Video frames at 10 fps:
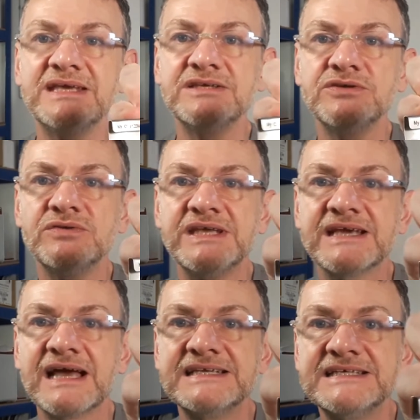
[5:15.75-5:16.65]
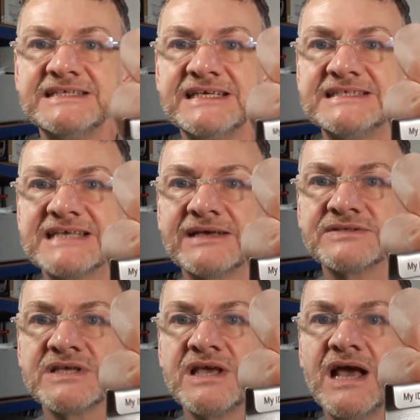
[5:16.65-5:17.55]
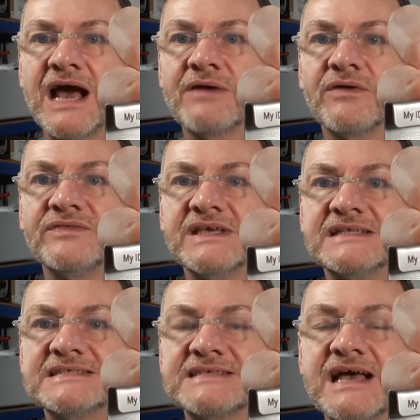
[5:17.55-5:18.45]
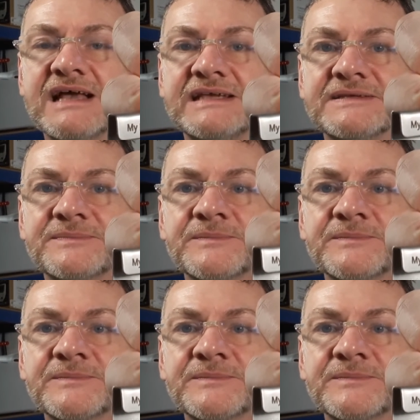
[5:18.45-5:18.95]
unique ID details are on the inside.